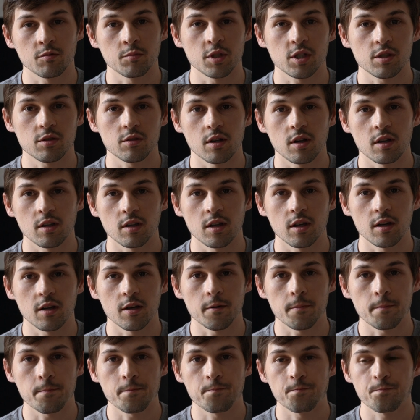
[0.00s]
from
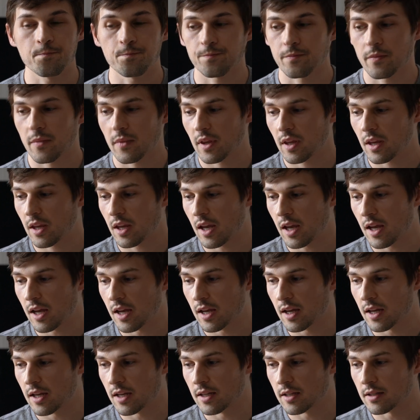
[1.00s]
Australia,
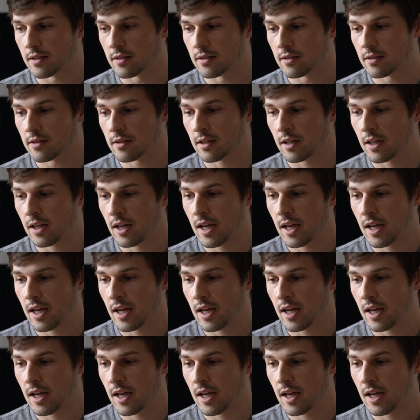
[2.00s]
and